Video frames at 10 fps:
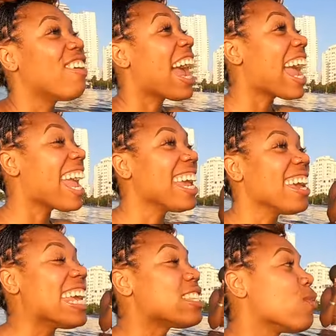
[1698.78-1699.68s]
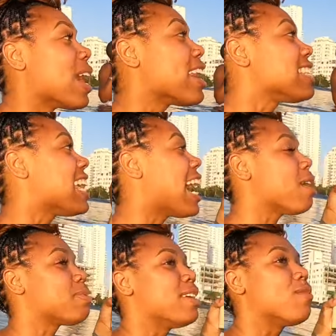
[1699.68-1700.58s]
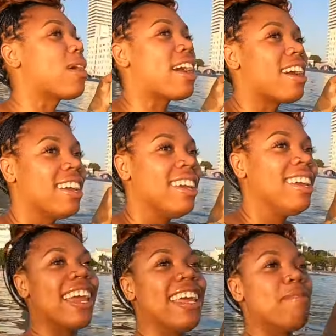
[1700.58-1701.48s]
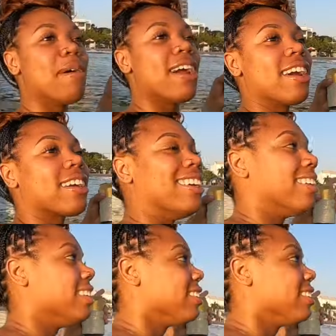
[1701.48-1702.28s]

Right. It's wintertime somewhere in America.